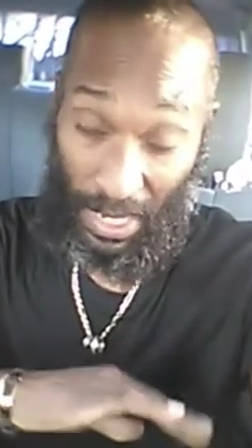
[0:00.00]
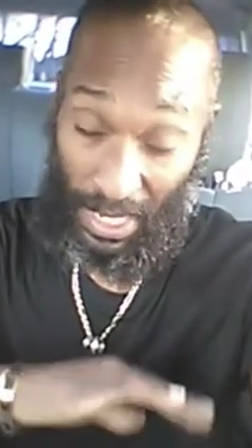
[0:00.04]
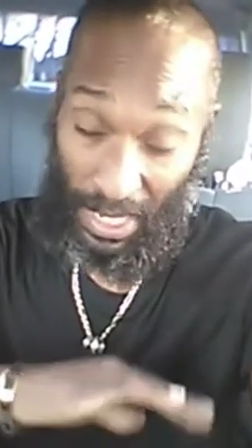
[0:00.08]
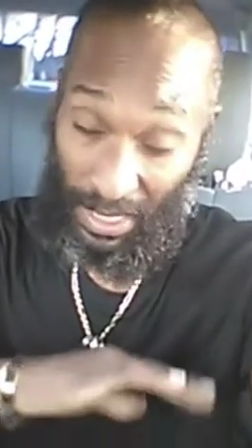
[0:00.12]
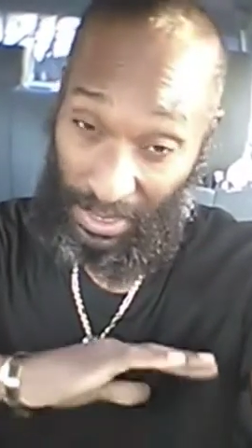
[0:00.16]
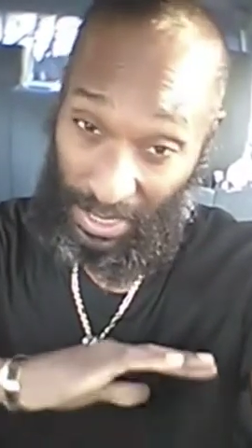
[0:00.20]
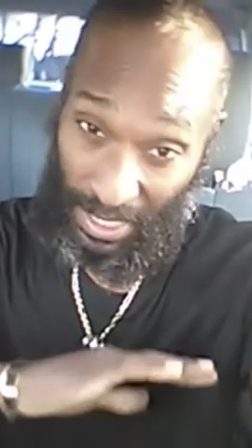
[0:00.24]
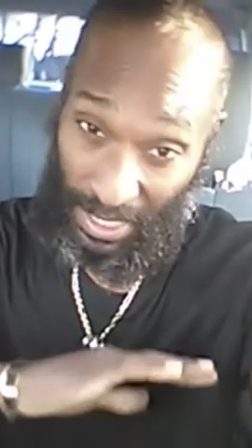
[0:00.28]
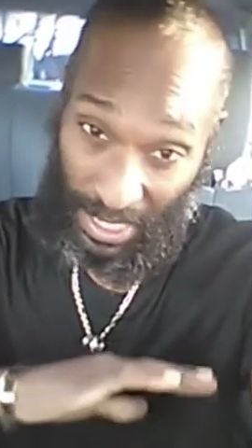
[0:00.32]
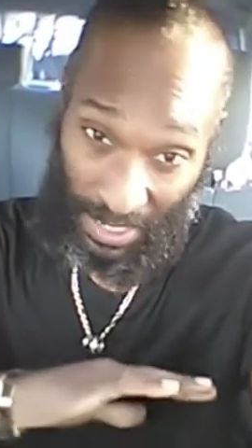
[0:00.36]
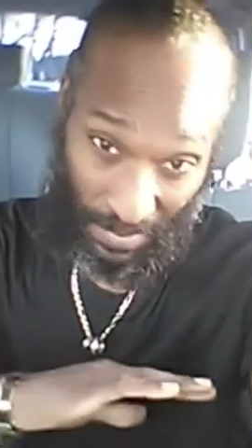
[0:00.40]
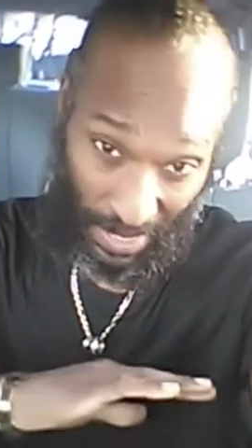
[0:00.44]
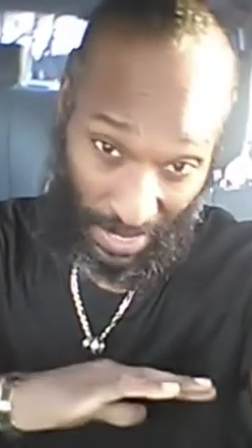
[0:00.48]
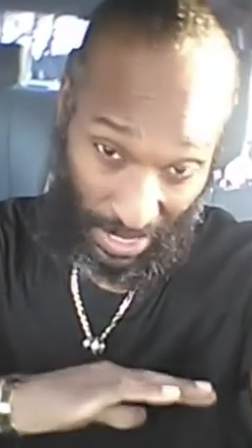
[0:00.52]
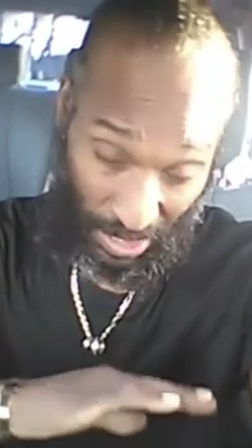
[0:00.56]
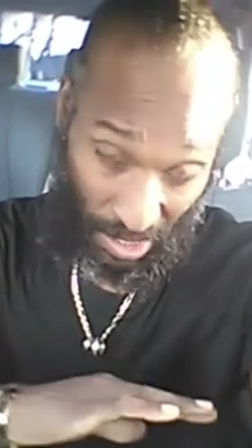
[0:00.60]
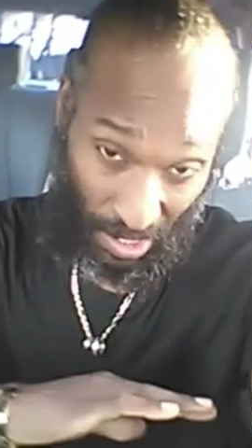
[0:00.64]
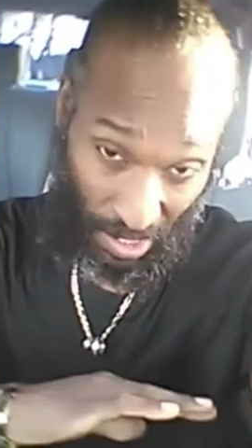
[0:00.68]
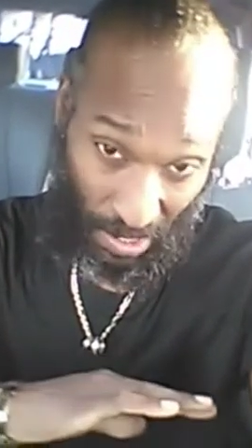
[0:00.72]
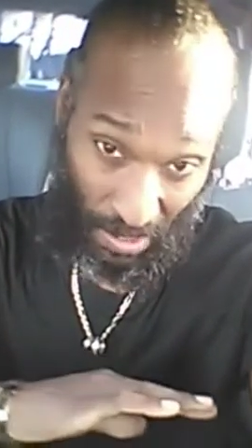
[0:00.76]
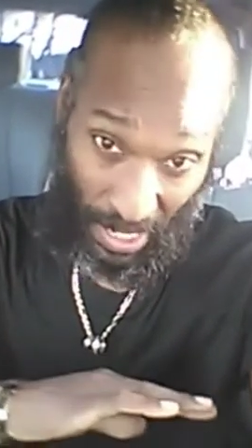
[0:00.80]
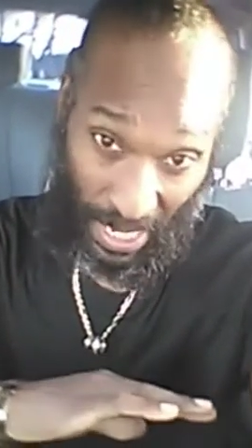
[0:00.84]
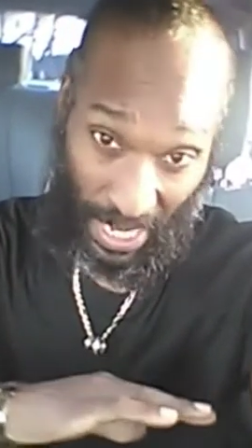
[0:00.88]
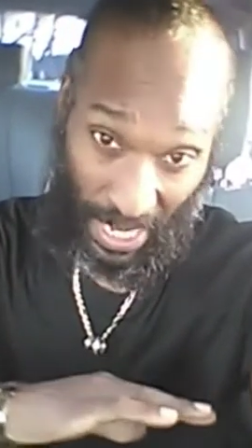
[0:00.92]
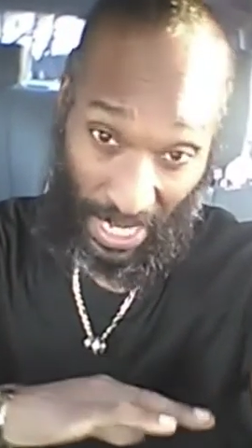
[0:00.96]
by the time they
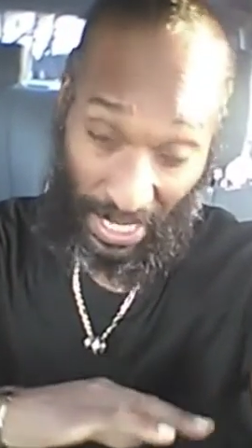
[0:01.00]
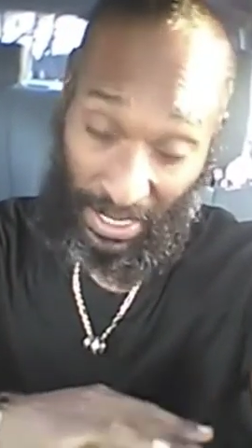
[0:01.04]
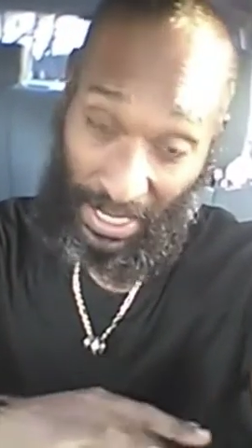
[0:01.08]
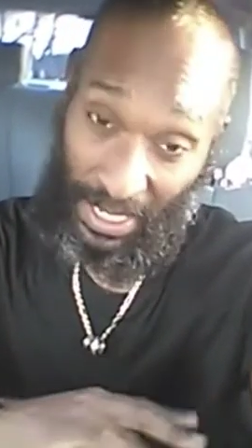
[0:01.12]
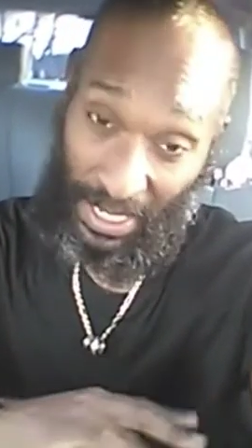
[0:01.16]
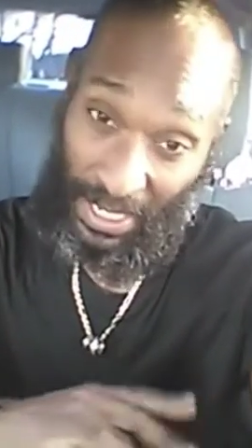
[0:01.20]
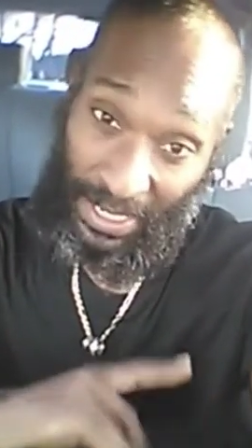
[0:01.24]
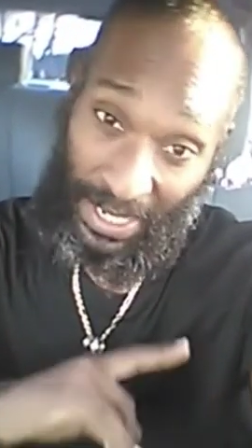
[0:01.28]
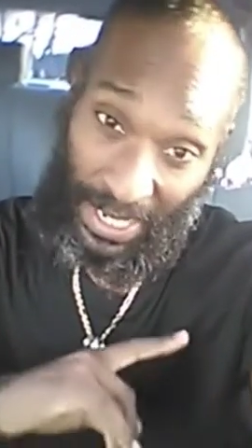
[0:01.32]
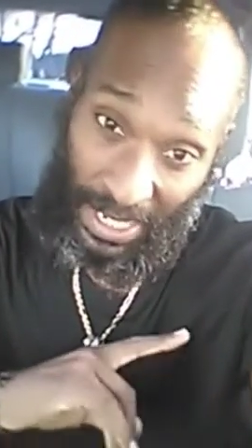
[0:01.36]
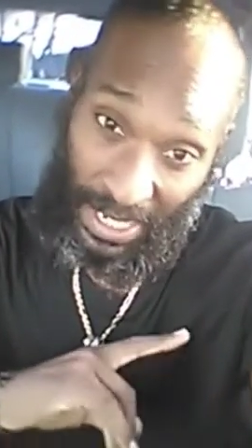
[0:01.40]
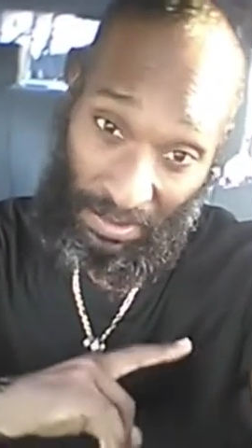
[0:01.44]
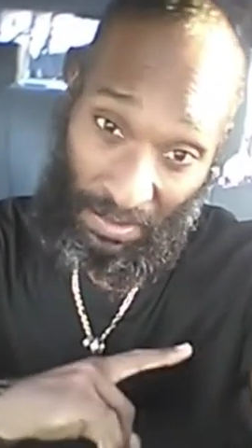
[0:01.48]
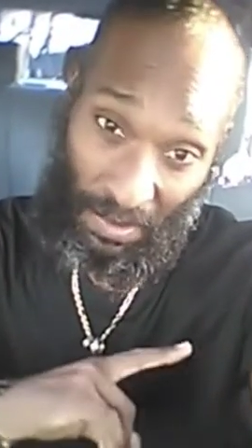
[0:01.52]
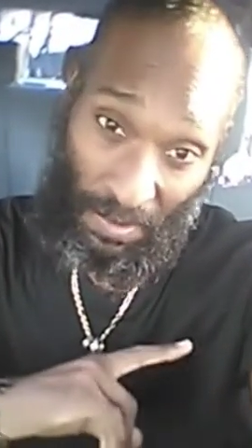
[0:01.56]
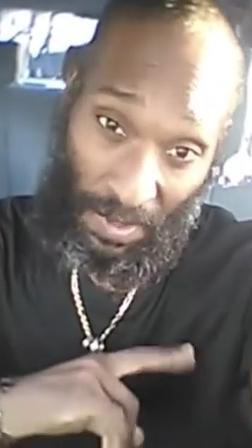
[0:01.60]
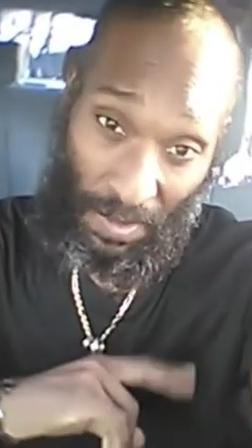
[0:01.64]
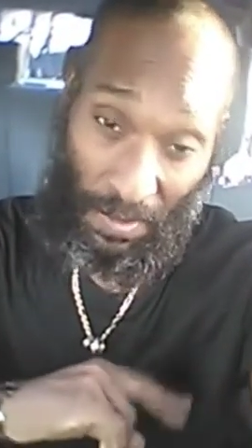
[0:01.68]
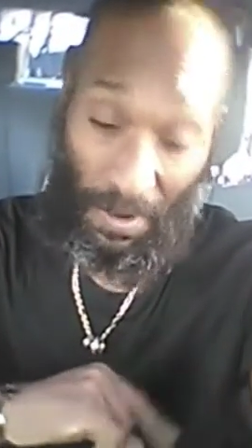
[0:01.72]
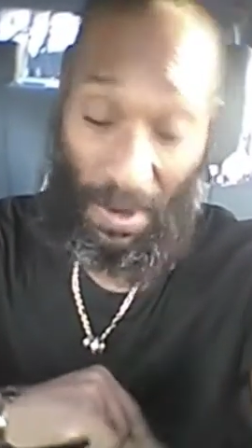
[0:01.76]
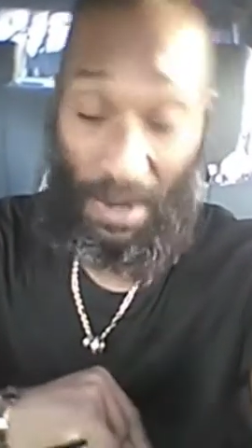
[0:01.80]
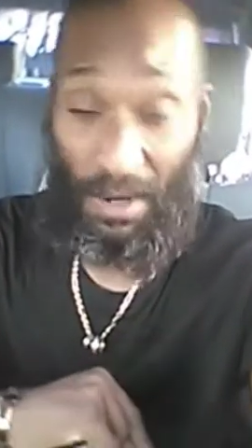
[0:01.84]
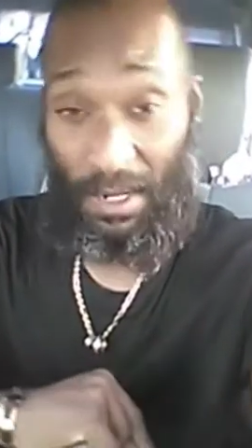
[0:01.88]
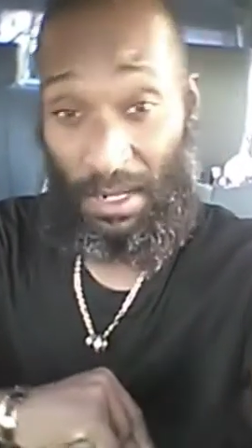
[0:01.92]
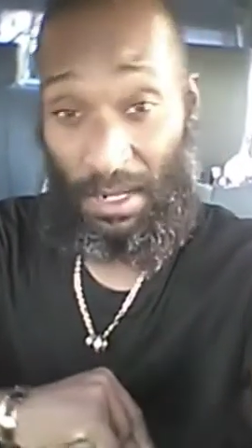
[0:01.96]
turn 18. That's what
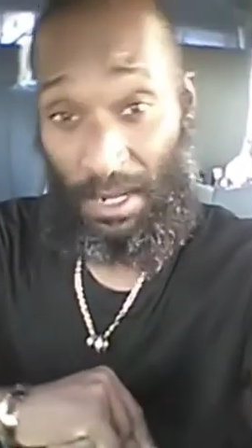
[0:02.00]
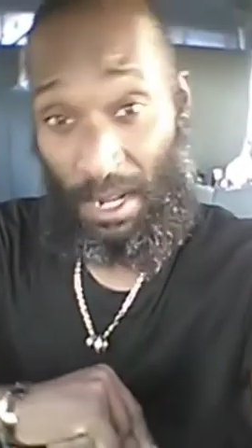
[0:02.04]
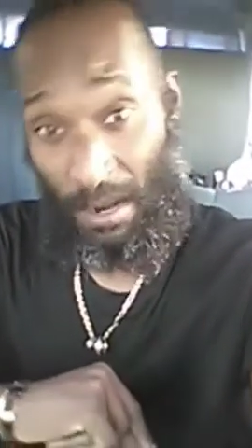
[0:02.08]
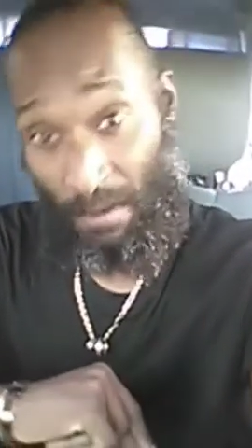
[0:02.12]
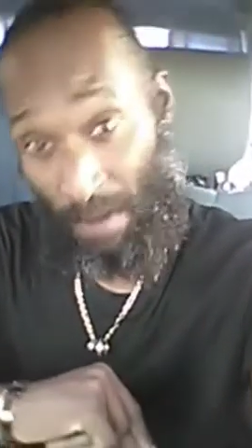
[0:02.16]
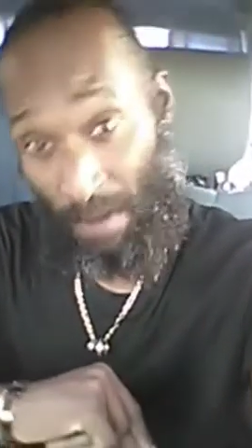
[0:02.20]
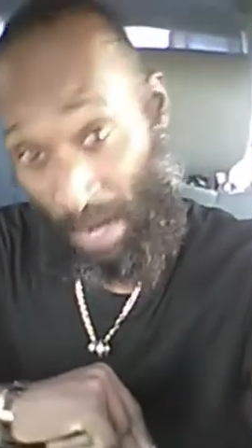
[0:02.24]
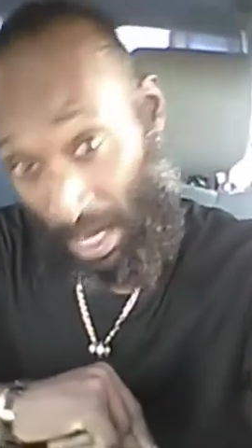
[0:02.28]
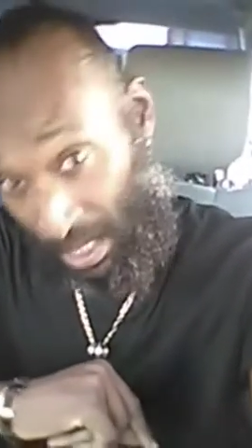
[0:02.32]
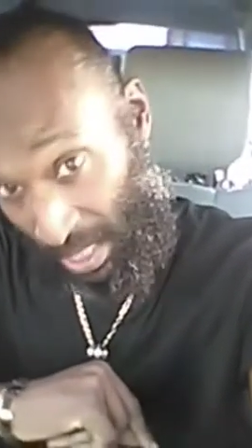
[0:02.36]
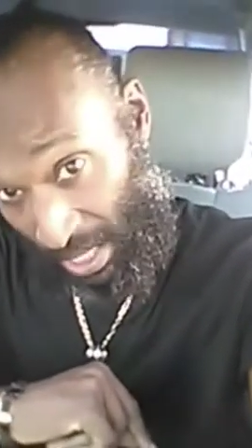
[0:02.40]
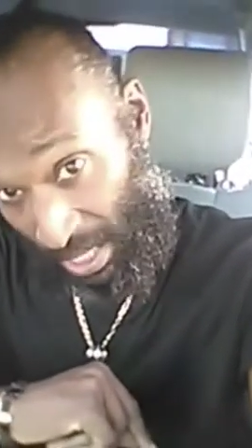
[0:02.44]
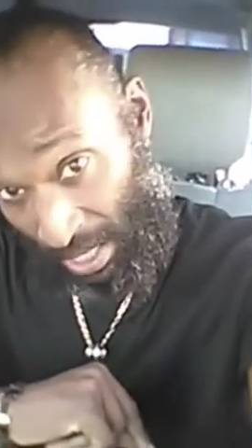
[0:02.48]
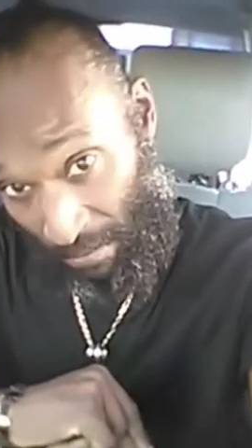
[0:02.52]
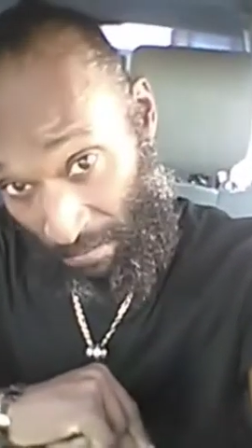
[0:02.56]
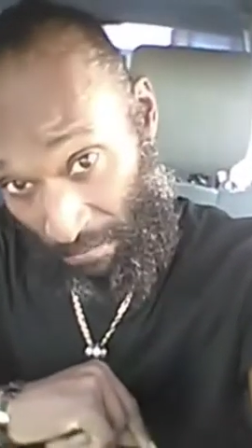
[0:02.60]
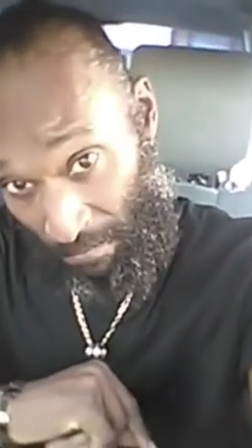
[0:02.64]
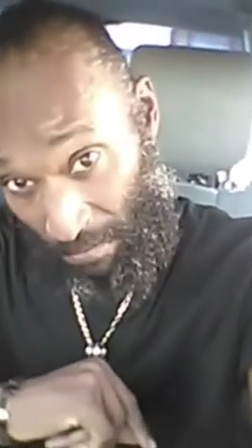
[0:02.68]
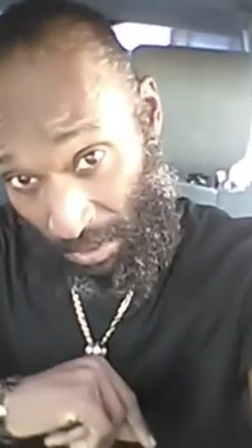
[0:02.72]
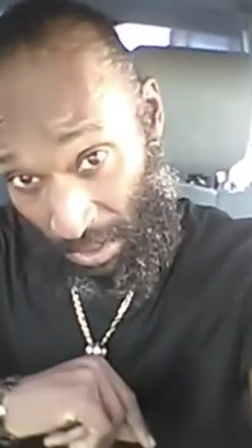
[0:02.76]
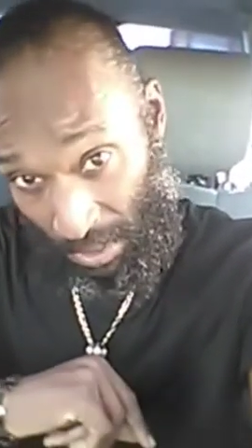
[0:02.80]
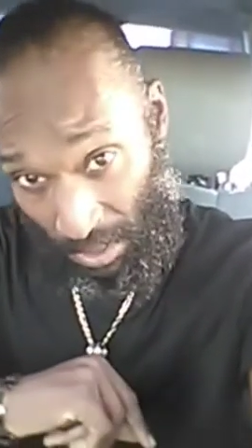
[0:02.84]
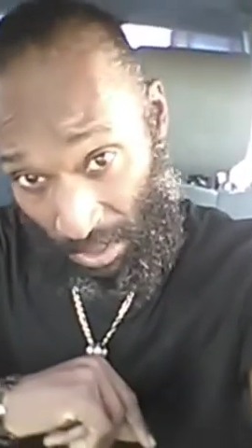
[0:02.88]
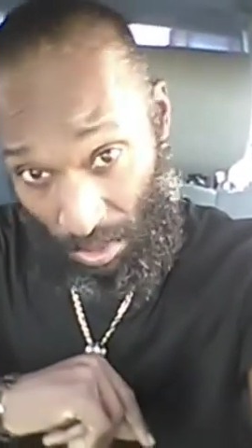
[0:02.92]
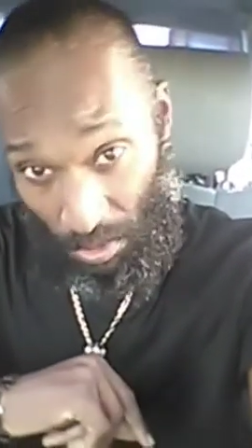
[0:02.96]
we're working on right now
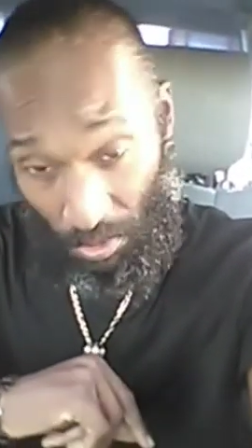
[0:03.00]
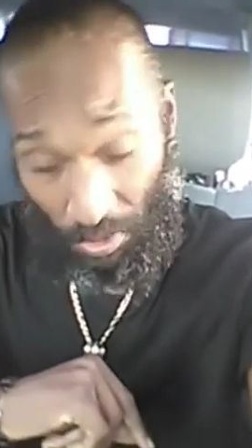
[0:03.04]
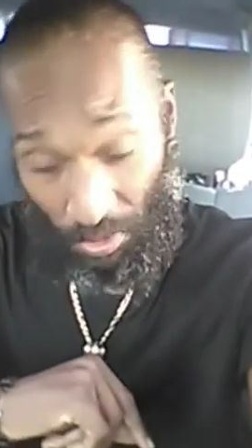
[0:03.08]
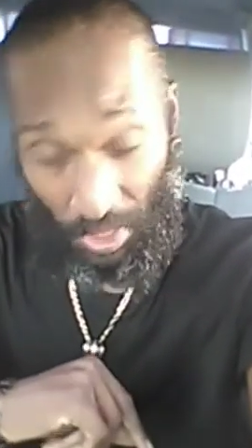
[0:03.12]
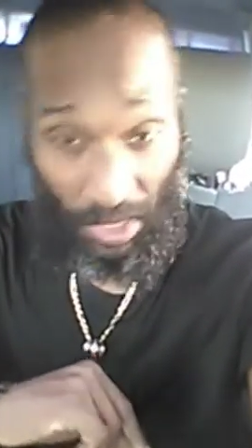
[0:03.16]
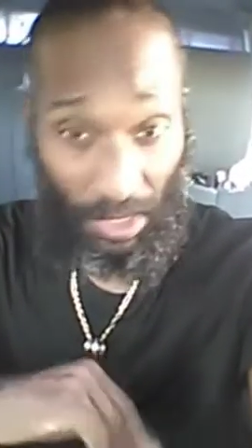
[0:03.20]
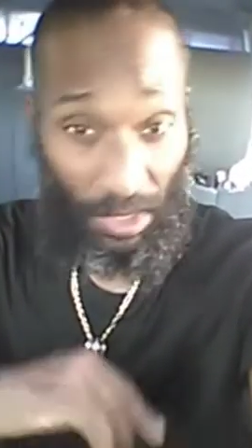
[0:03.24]
for the youth.